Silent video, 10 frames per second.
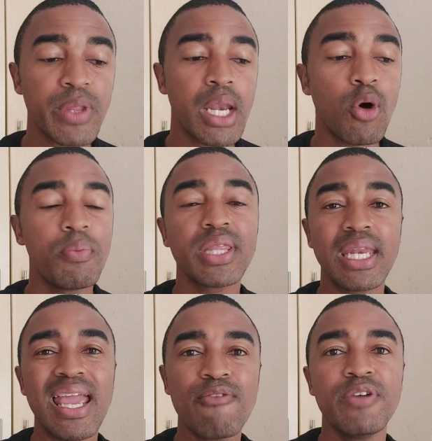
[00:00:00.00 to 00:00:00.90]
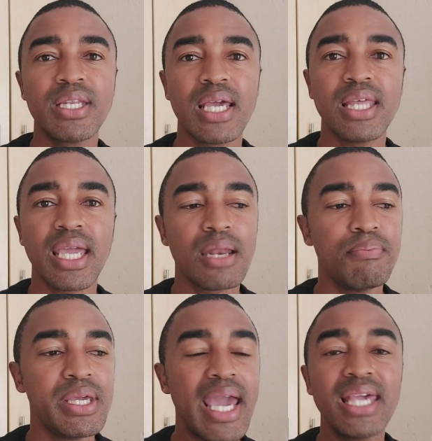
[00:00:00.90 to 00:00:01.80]
And I'm hoping that every day there
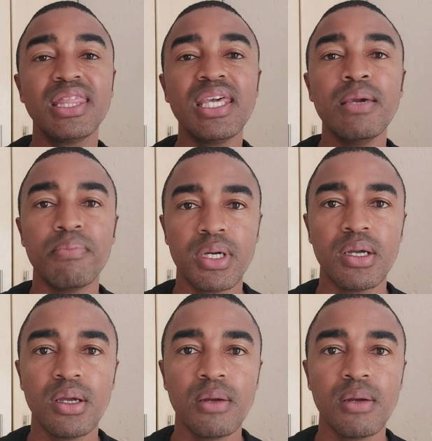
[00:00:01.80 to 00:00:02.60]
can be a theme.